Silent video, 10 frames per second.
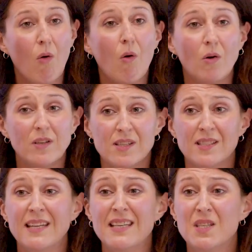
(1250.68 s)
or does
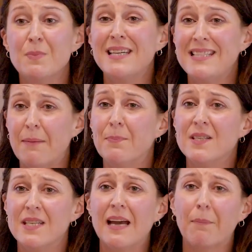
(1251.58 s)
there need to be a
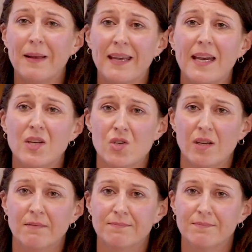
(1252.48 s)
deputy
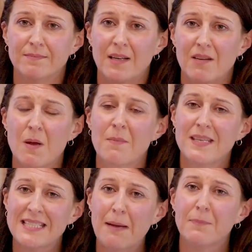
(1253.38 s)
application? And remember,
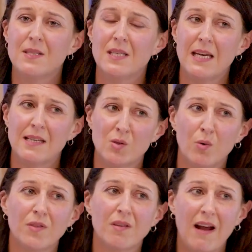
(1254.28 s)
the deputy is
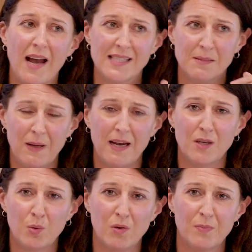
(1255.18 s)
authorised by
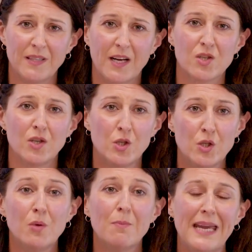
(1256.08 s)
the Court of Protection
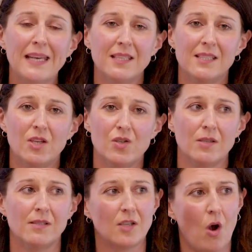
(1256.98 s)
to make
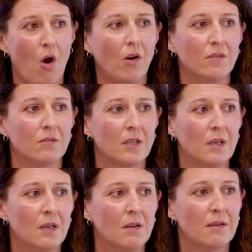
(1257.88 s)
decisions on
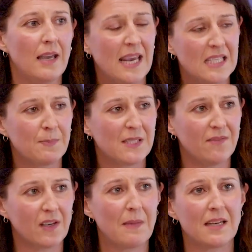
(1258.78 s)
a
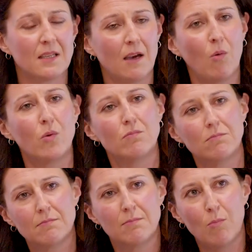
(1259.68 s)
specific matter or
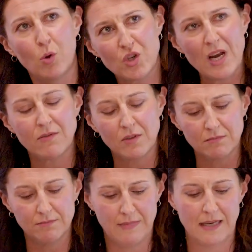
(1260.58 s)
more
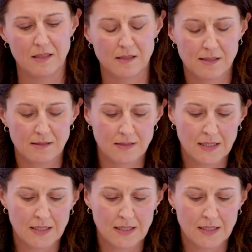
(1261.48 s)
general matters.